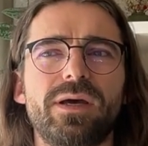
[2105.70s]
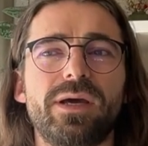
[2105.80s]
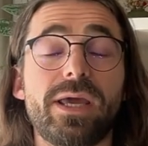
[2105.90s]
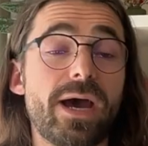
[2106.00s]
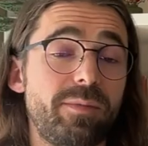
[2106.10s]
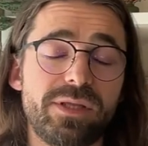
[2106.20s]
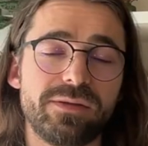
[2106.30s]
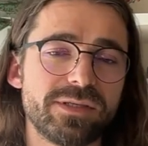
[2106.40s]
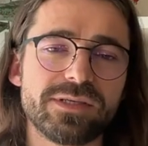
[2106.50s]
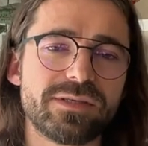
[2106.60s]
And yeah, I mean,
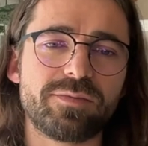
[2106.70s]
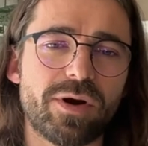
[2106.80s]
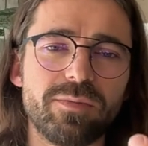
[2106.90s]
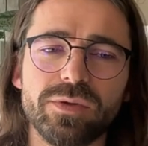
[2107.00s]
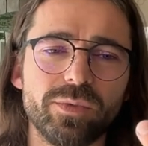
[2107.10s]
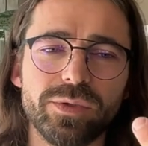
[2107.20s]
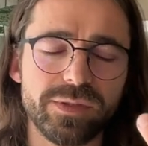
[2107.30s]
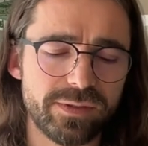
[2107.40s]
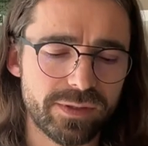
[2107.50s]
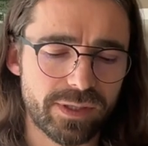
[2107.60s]
this is the problem
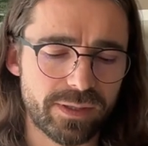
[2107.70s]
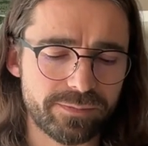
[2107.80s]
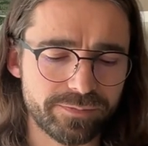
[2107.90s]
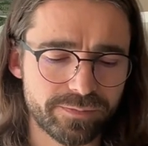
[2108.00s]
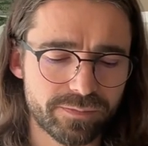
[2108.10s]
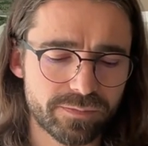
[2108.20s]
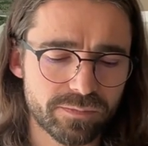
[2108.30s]
with um,